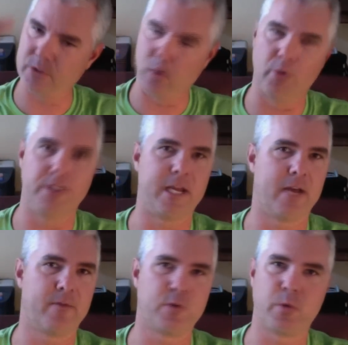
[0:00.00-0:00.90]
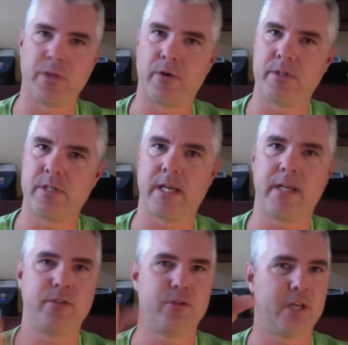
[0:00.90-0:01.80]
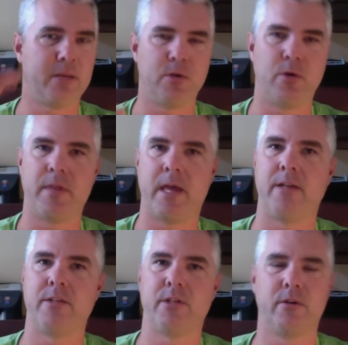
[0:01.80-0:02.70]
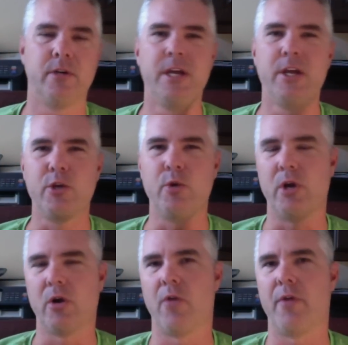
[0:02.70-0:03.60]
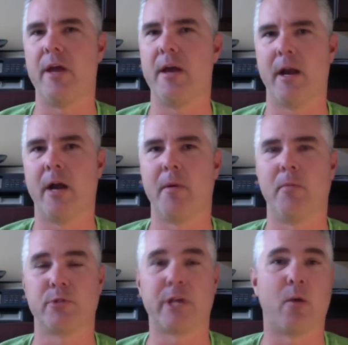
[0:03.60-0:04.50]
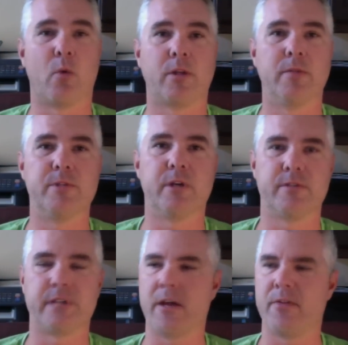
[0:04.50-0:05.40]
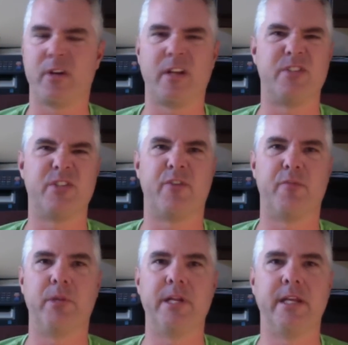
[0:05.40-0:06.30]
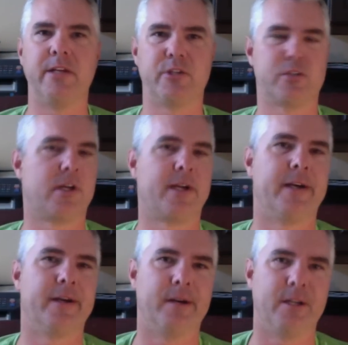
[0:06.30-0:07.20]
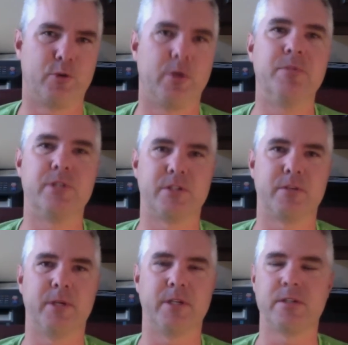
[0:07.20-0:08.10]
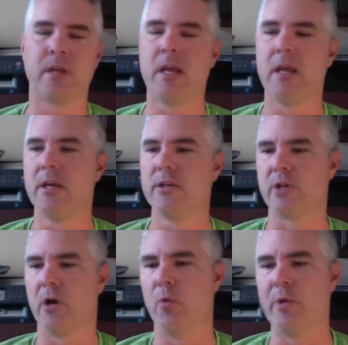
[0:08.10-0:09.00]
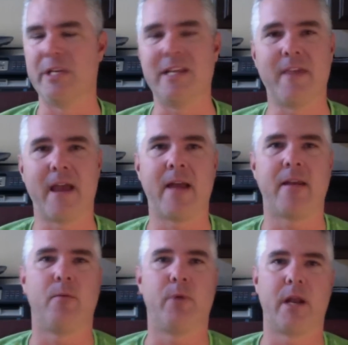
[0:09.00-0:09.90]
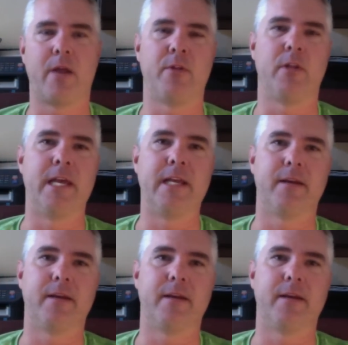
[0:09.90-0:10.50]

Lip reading: you hold it down for 20-30 seconds, you keep doing that until you hear all the air bubbles kind of work themselves out. They're kind of self-bleeding, just like a trim system is. So we did that, we got on the lake